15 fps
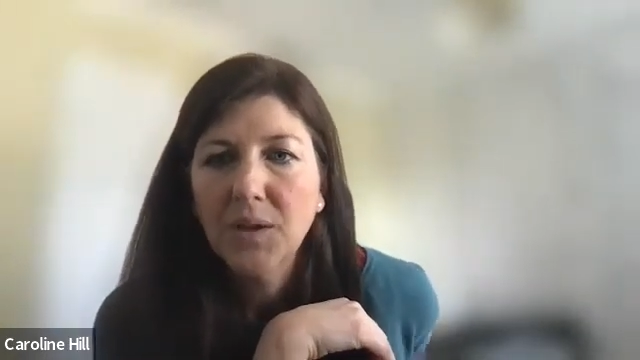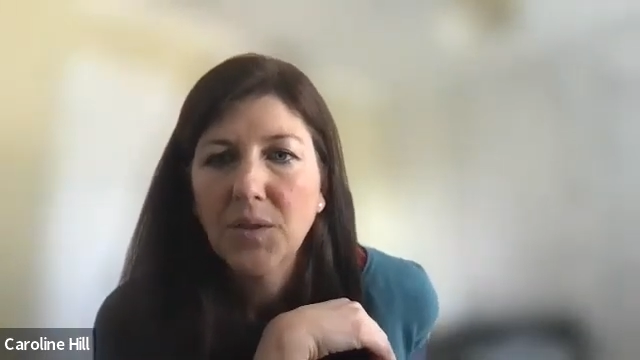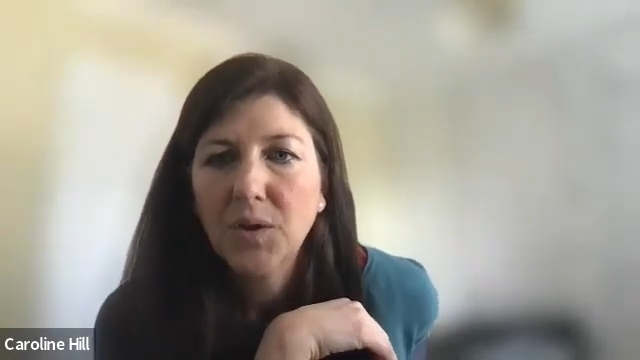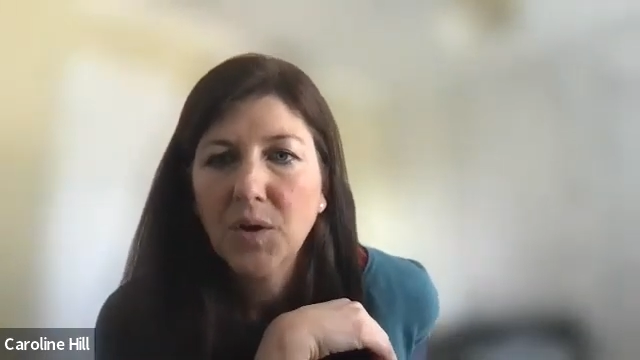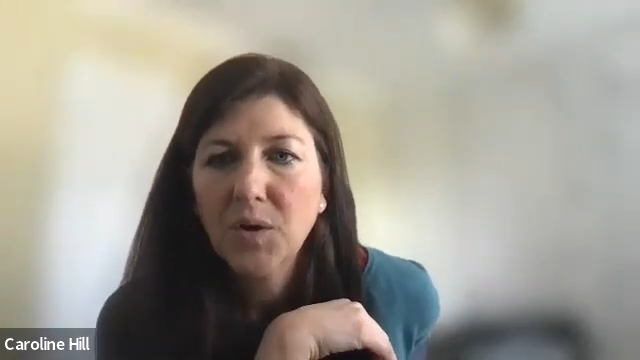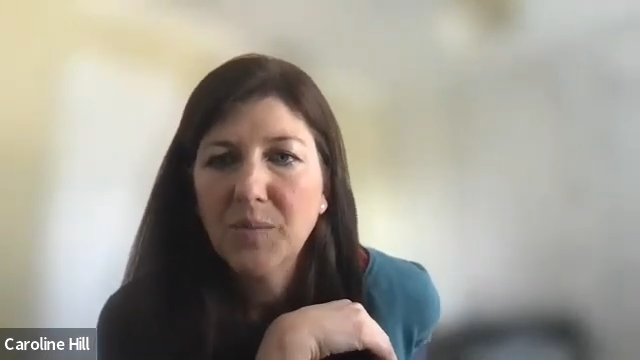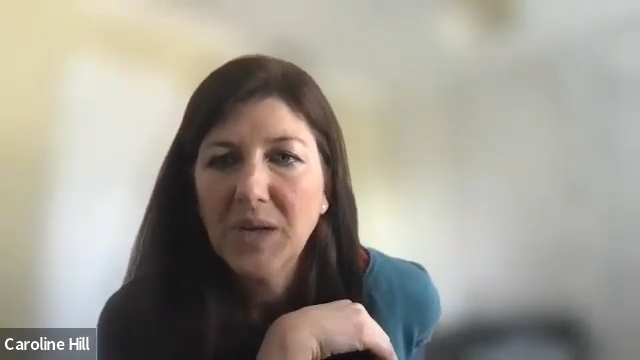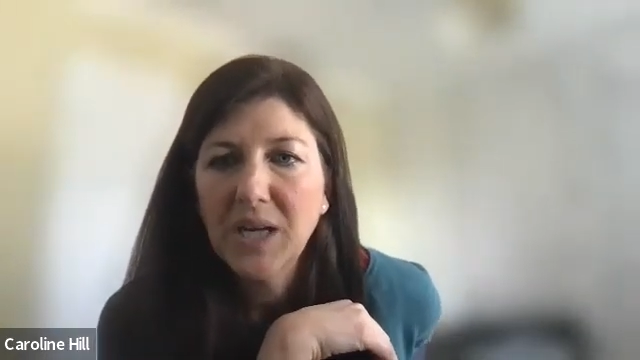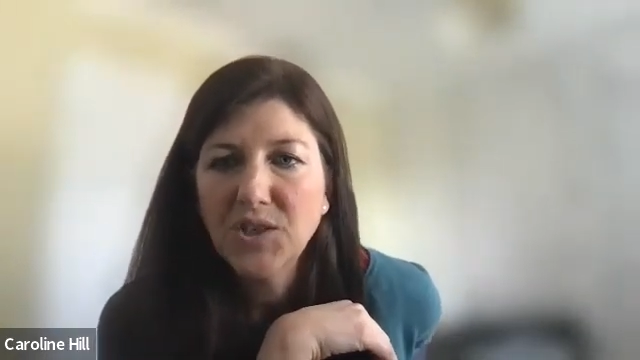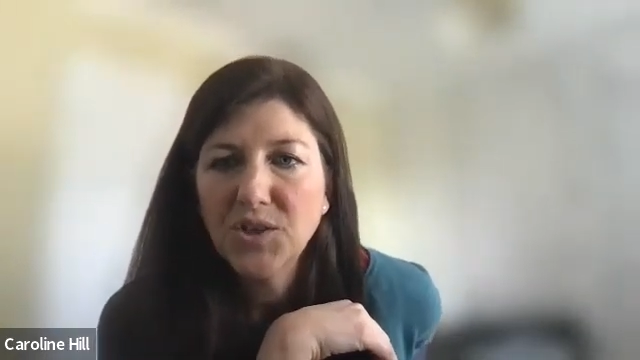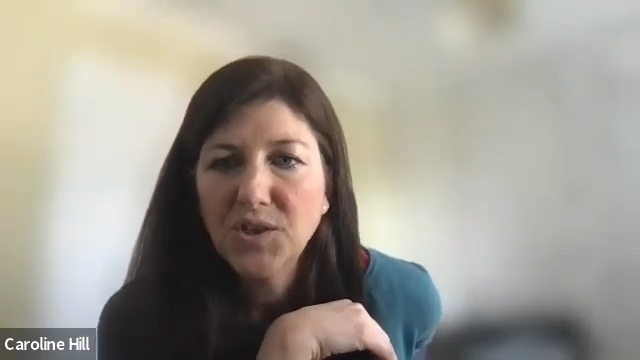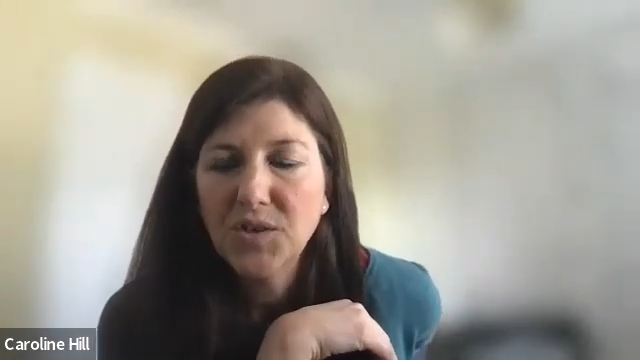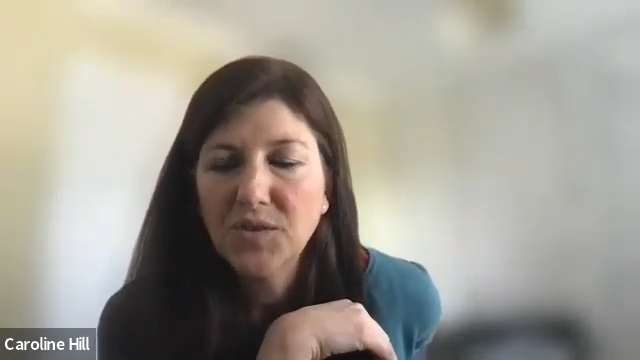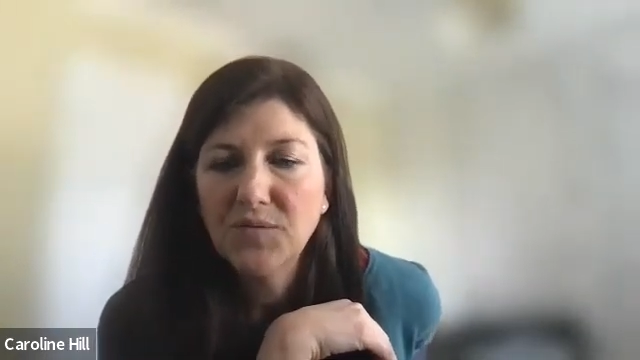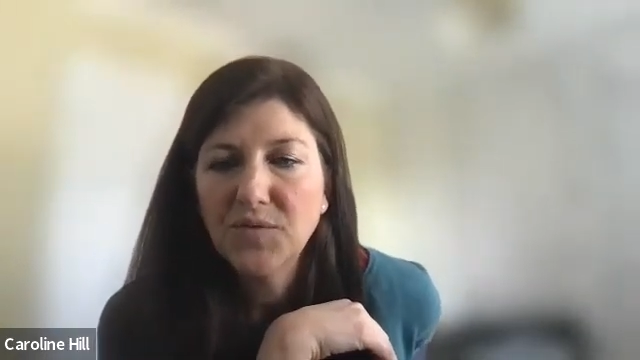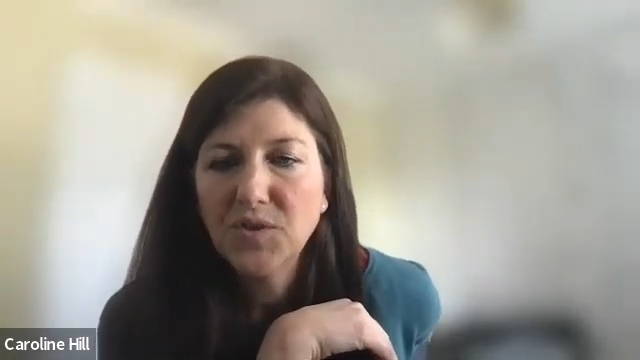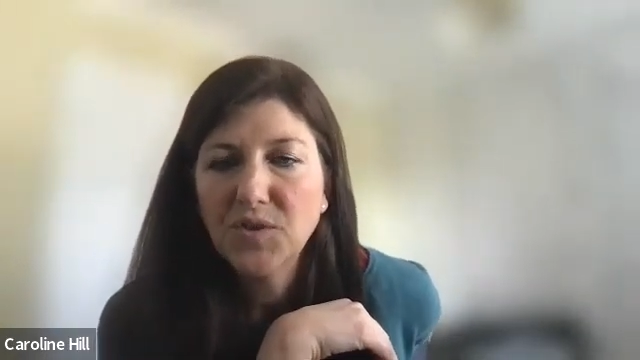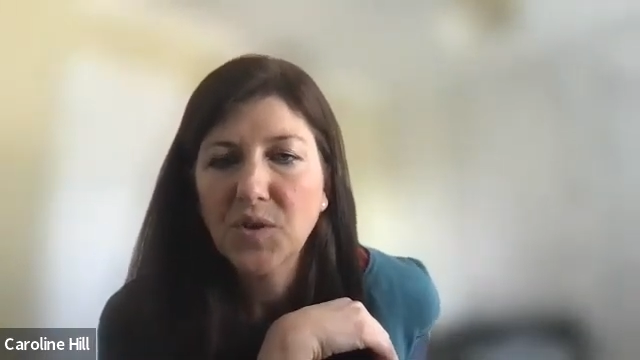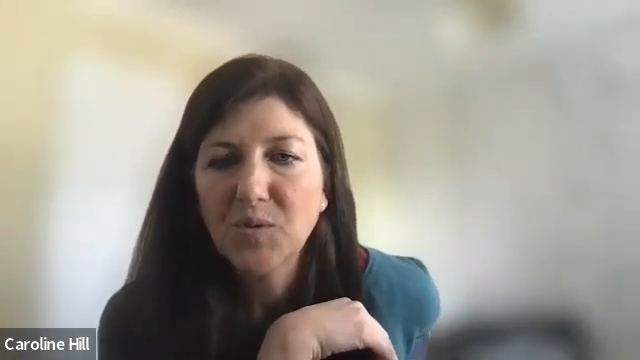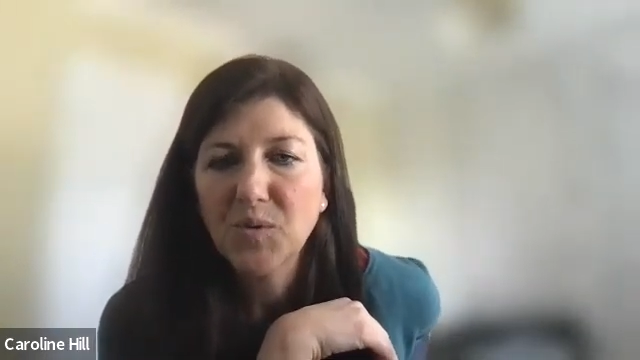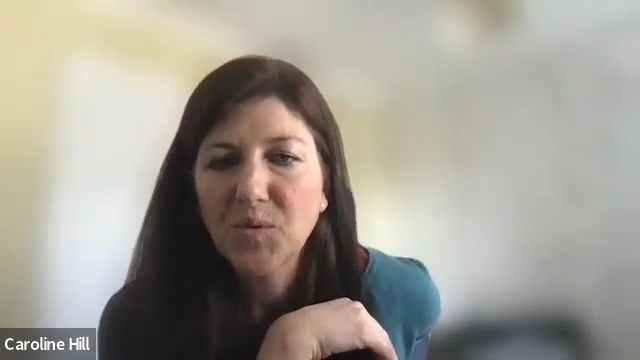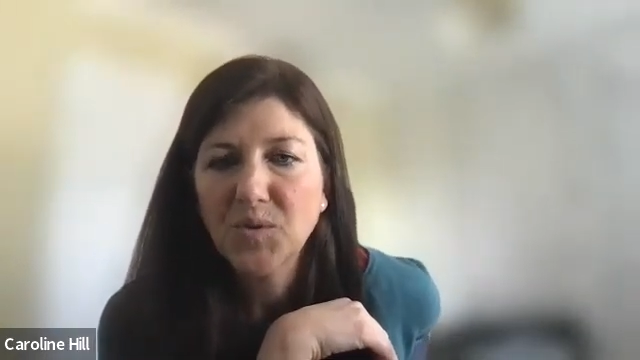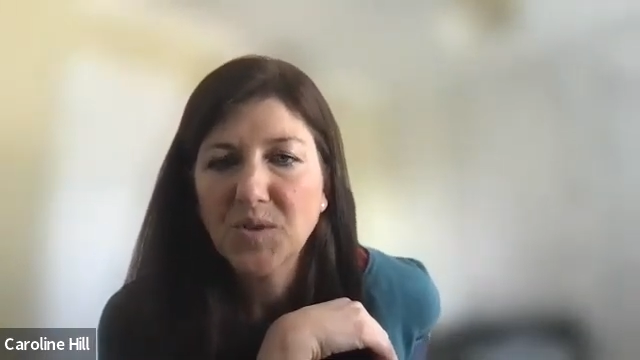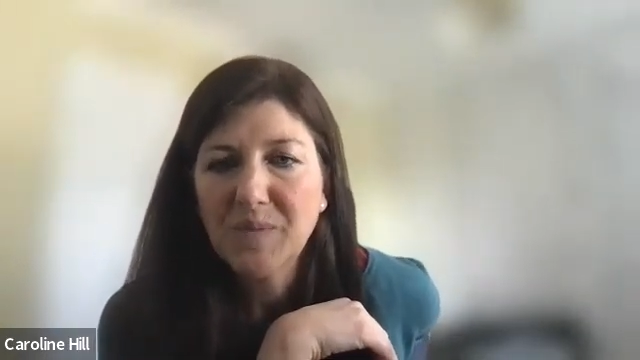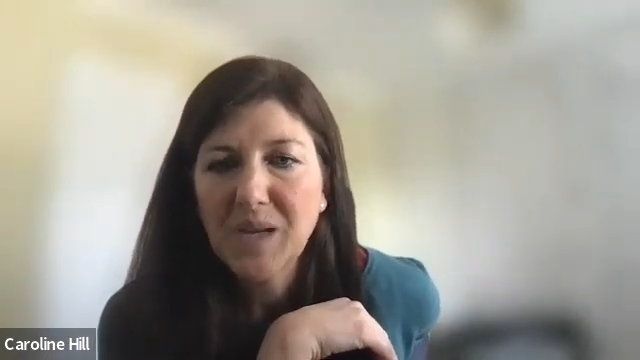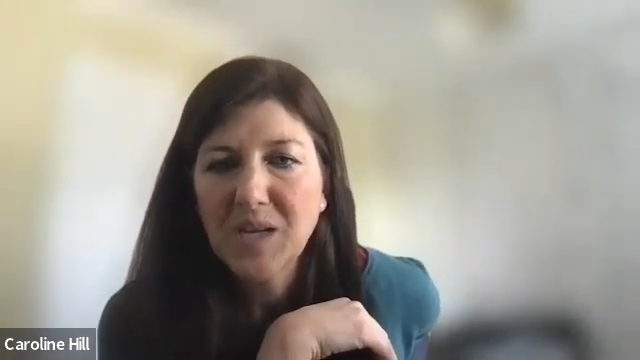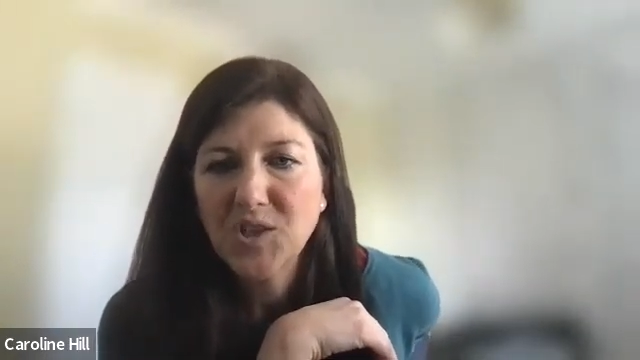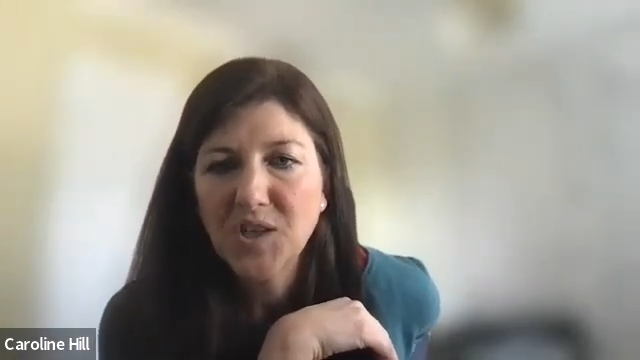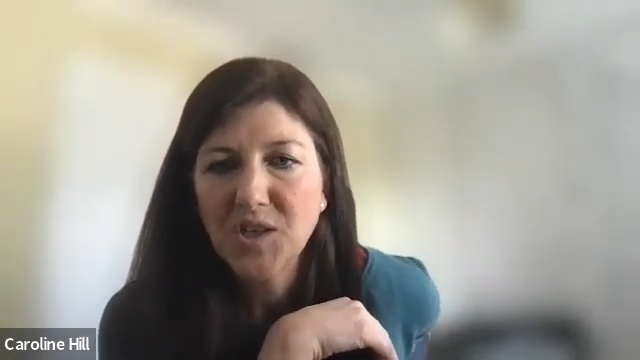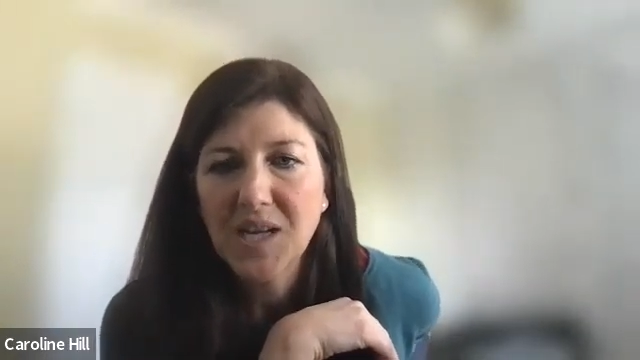The combination of document
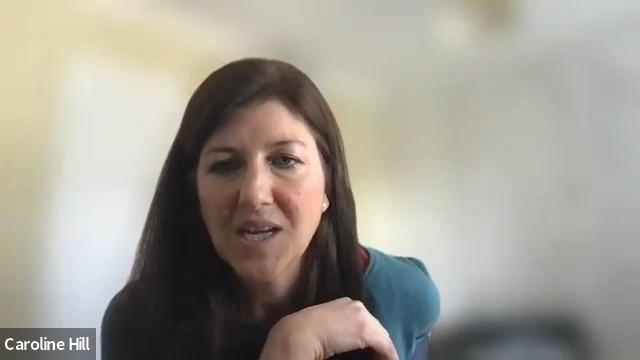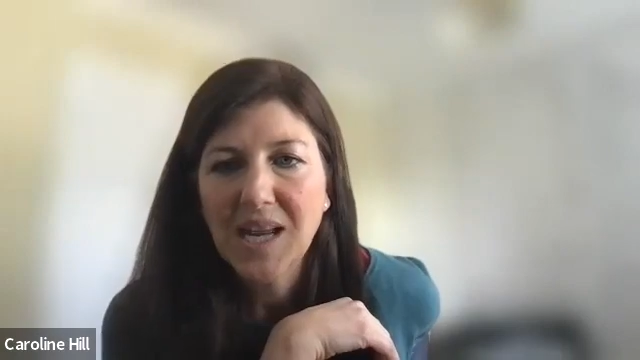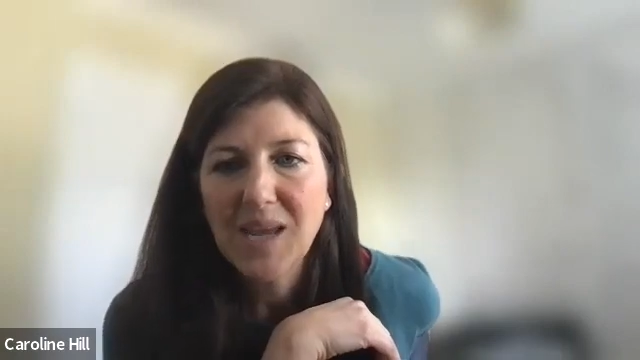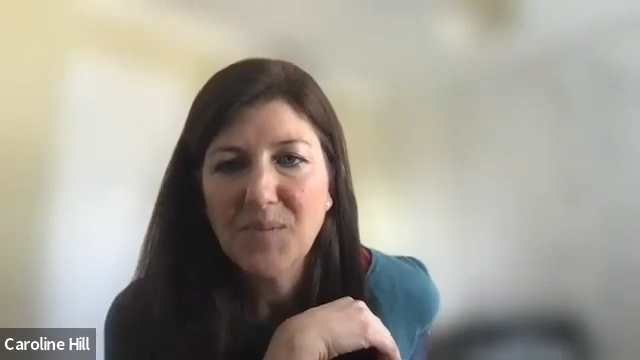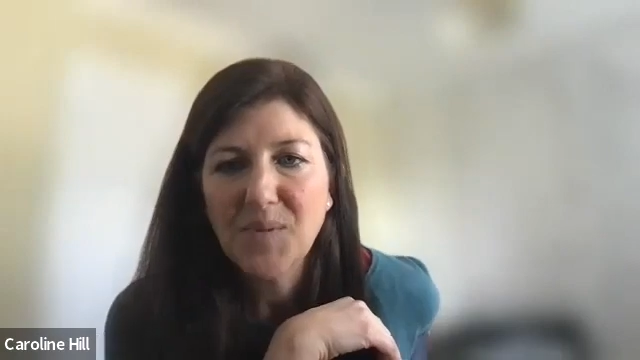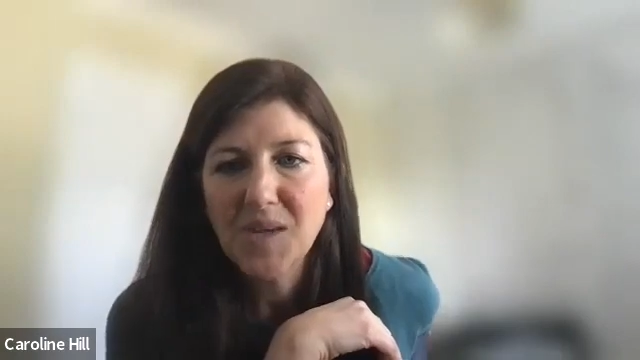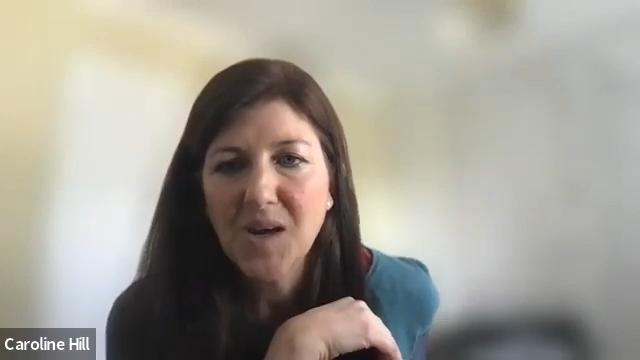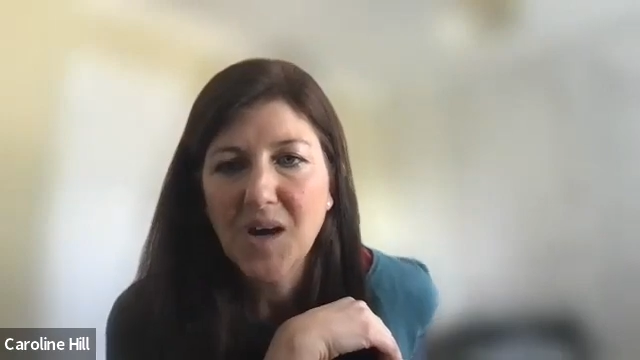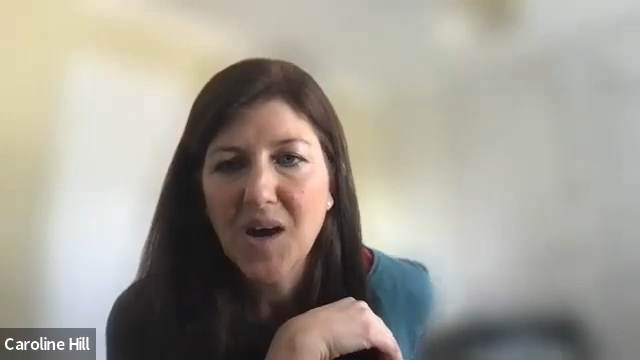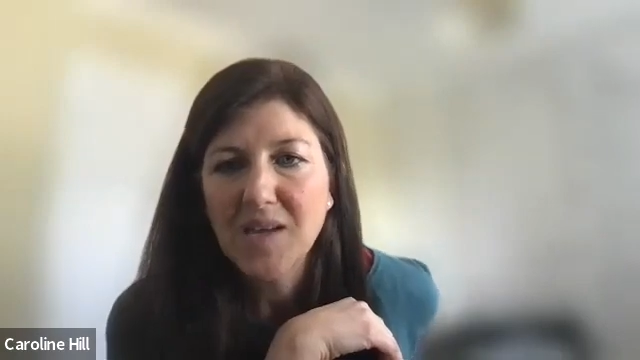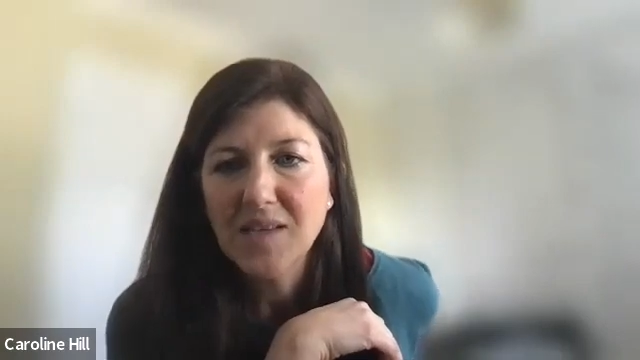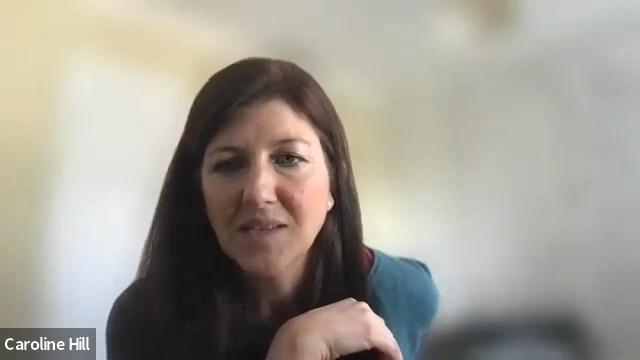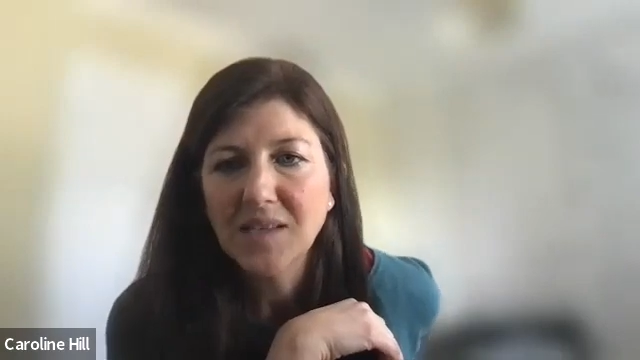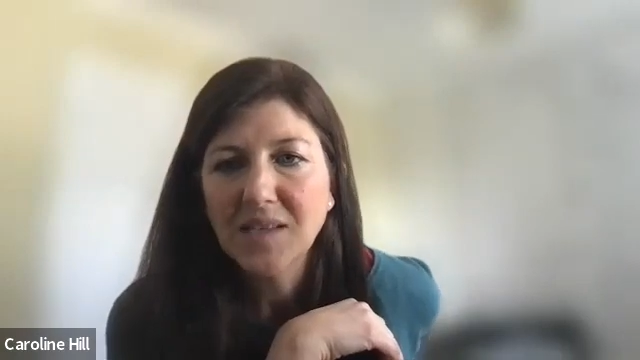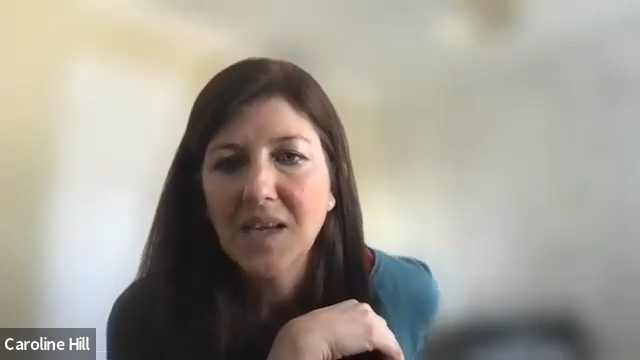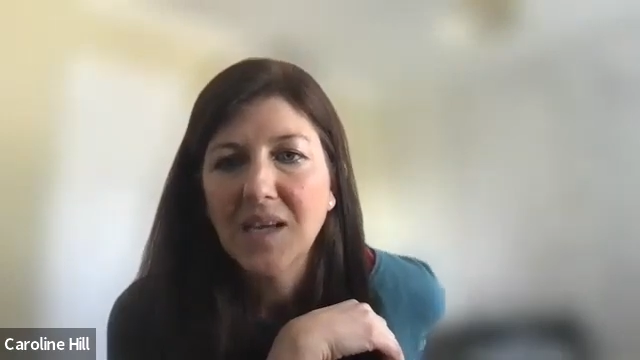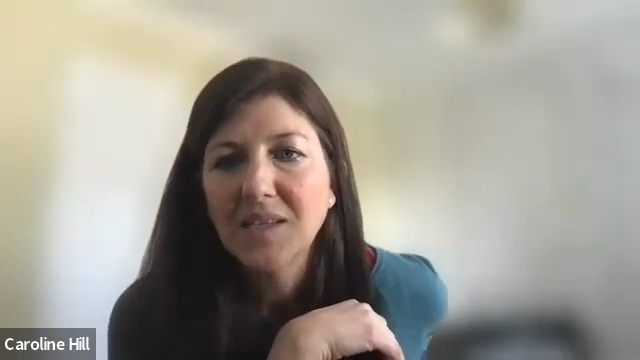automation and APIs